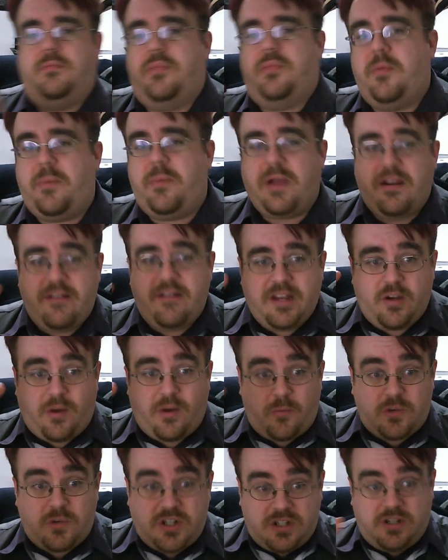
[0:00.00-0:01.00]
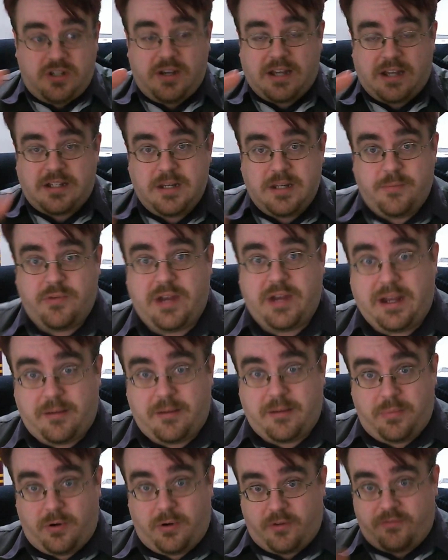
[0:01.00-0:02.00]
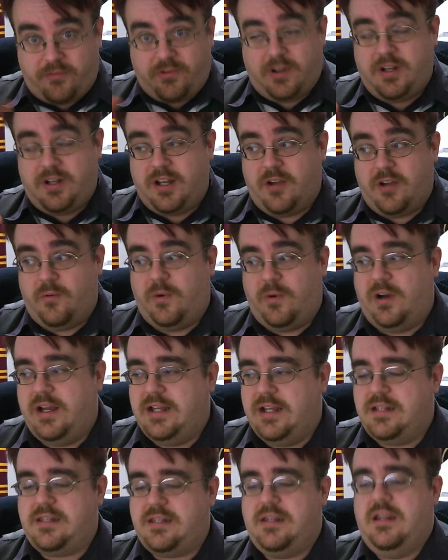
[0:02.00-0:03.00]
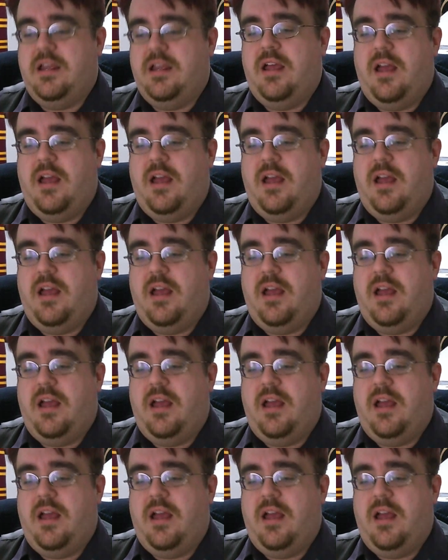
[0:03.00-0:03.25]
Preparing your, what should you actually bring portfolio wise?